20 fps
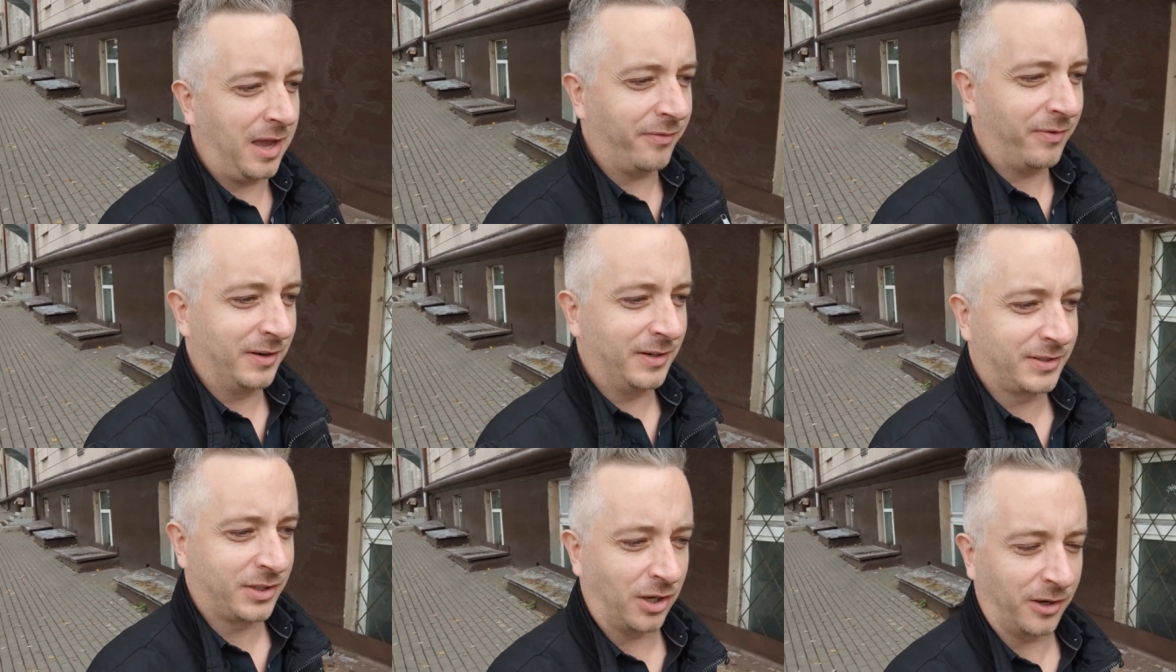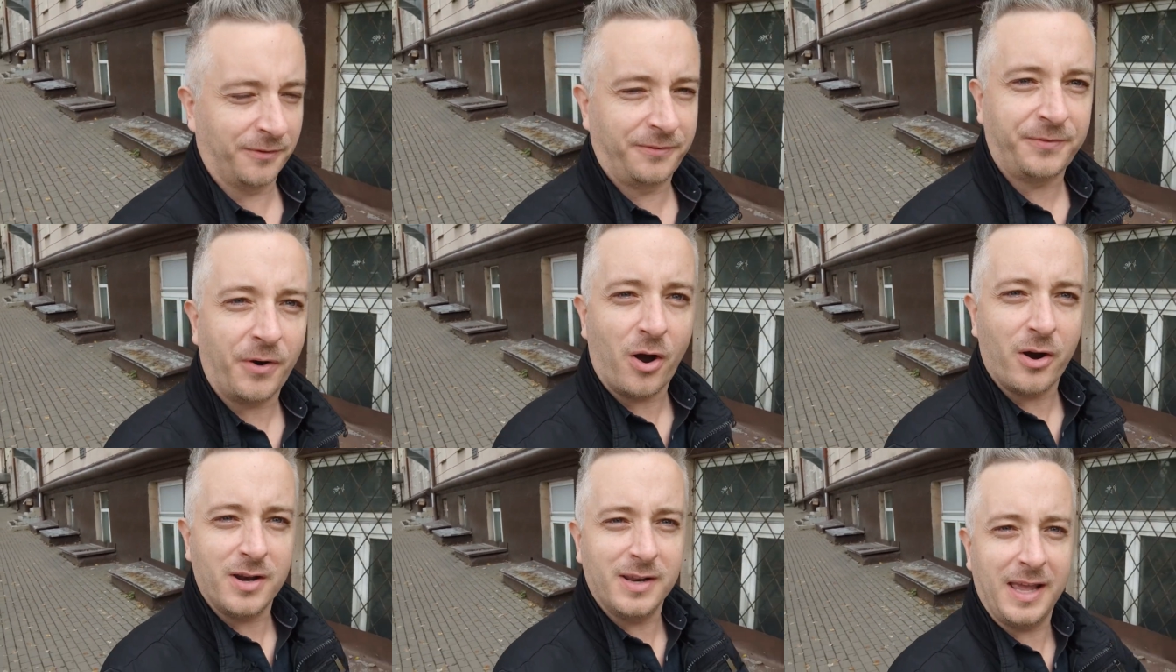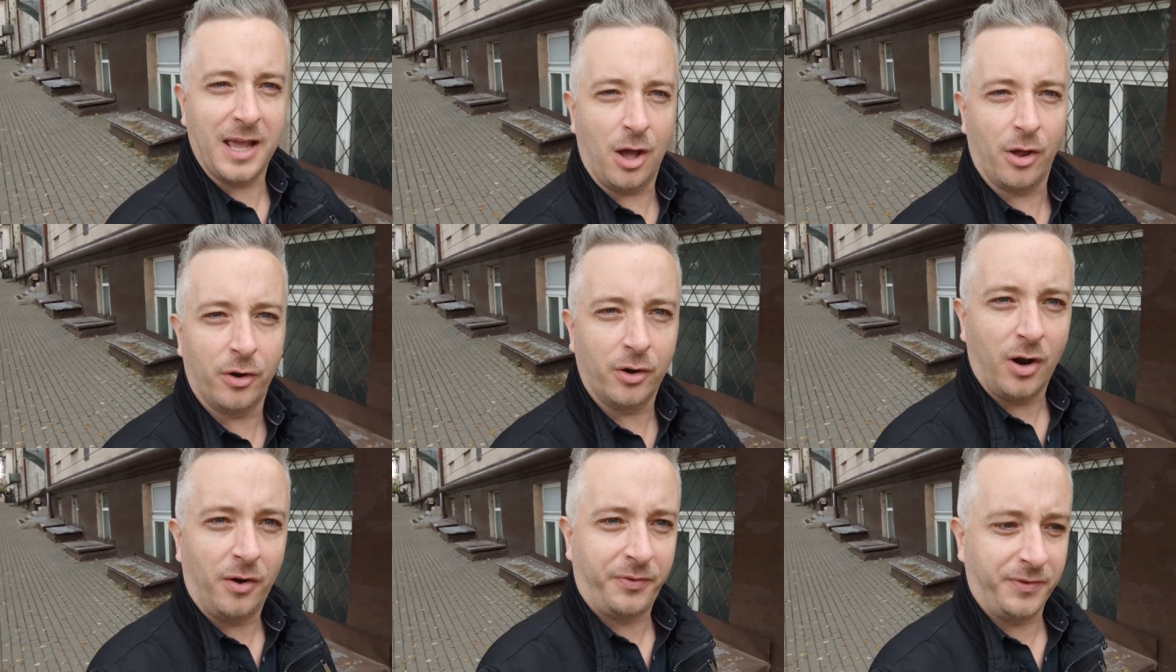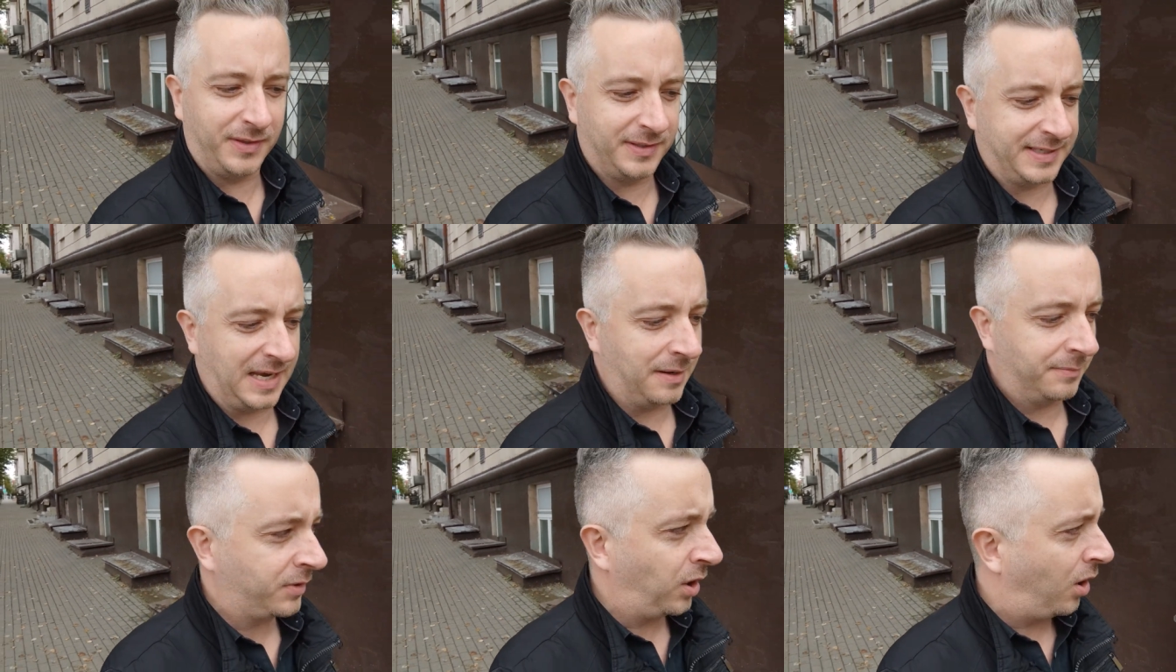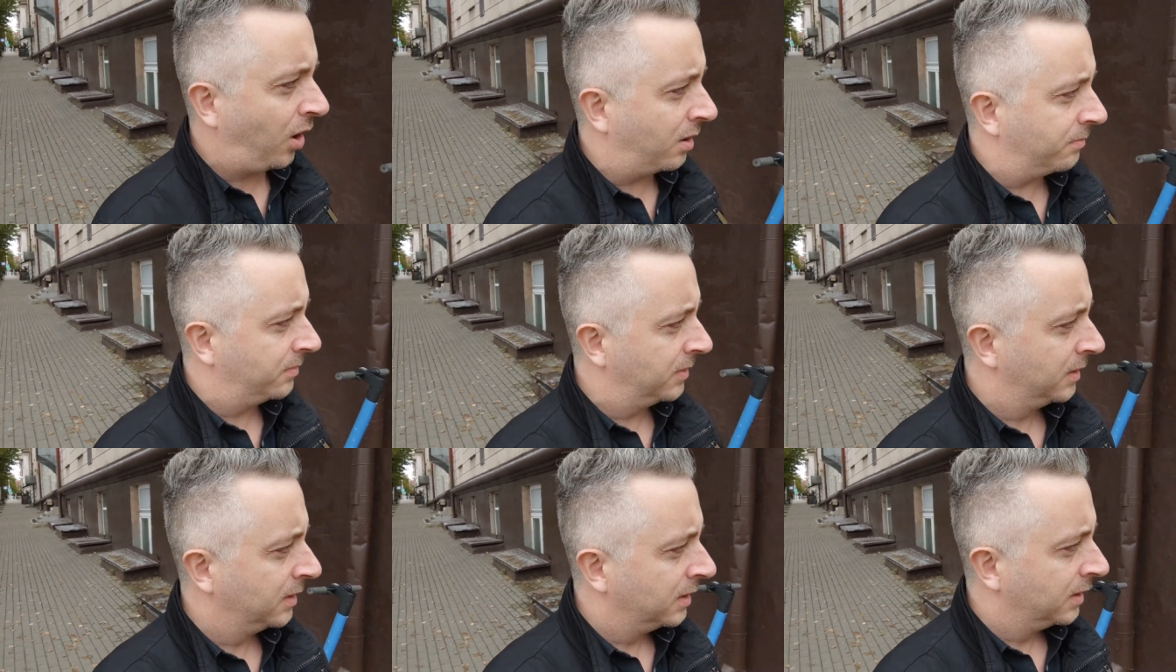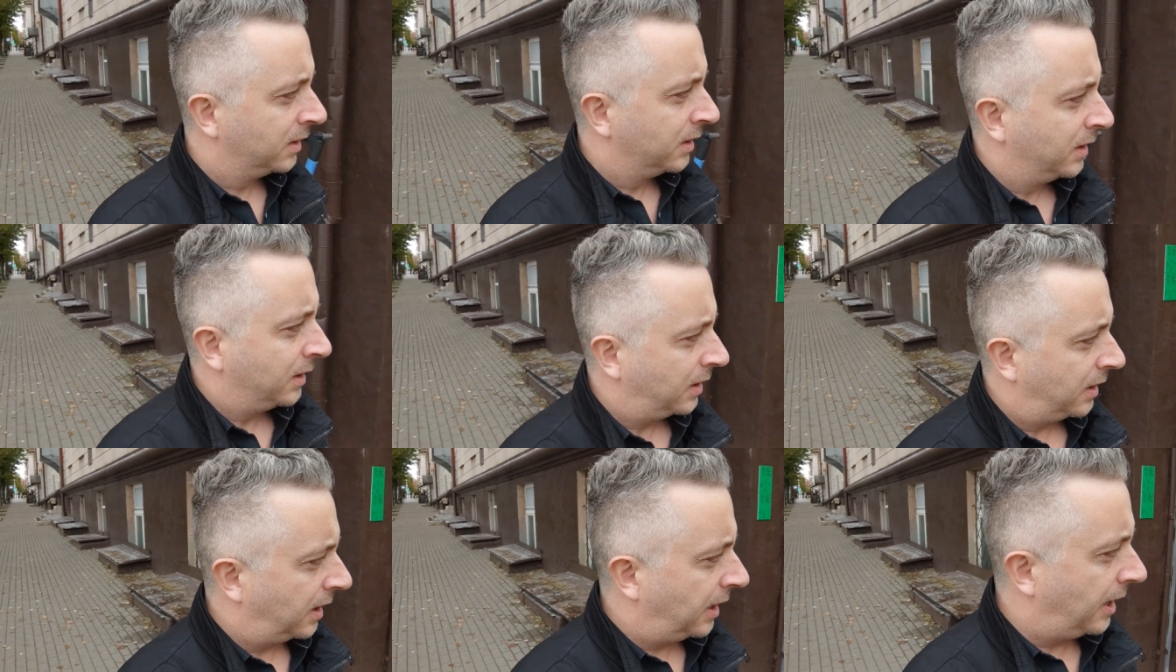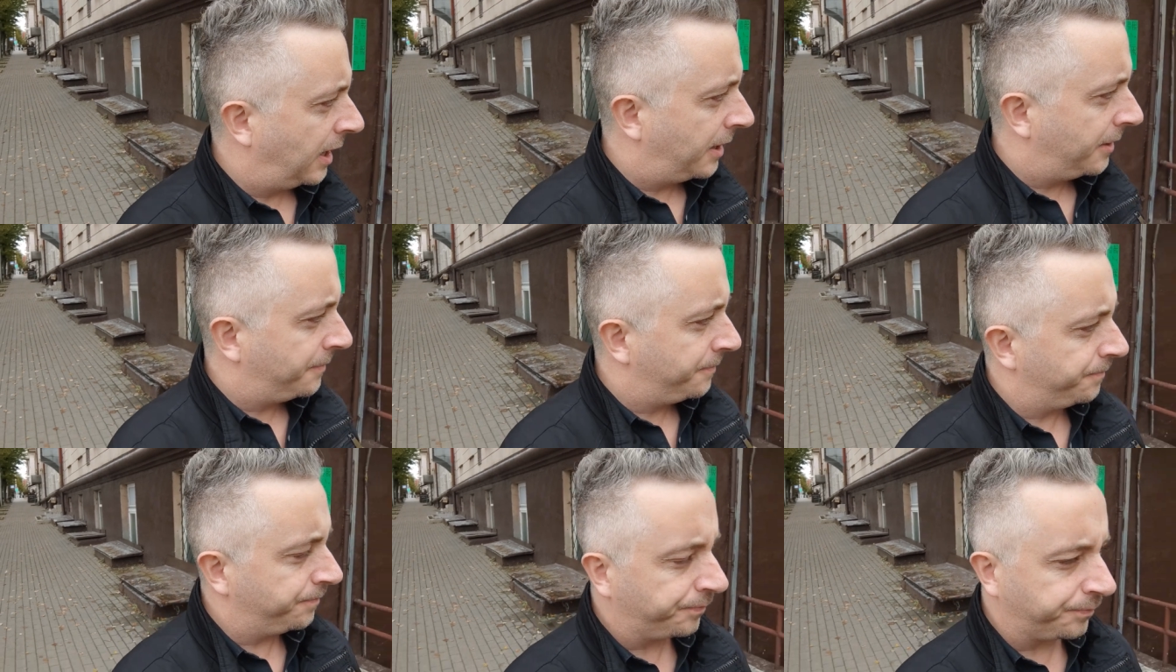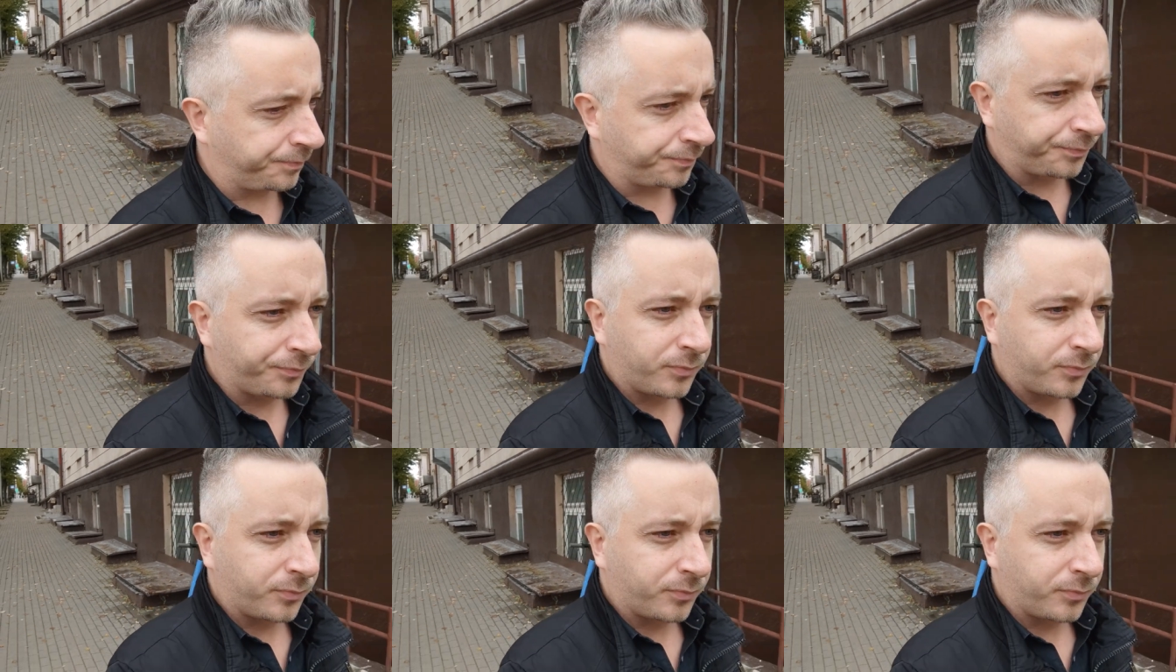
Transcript: everyone just kind of fighting it on and off at the same time. Um,